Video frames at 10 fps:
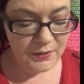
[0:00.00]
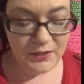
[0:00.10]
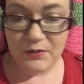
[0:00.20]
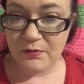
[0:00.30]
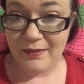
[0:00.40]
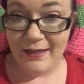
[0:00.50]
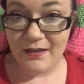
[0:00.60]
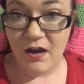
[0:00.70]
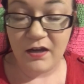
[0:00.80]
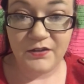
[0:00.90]
What do you
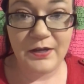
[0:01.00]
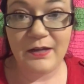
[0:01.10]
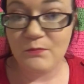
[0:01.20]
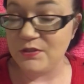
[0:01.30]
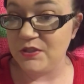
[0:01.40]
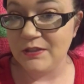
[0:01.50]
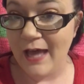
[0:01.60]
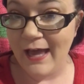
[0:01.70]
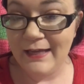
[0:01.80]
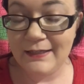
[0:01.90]
think? Are you getting what you
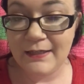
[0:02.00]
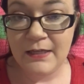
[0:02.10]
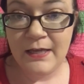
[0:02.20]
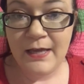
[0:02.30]
like?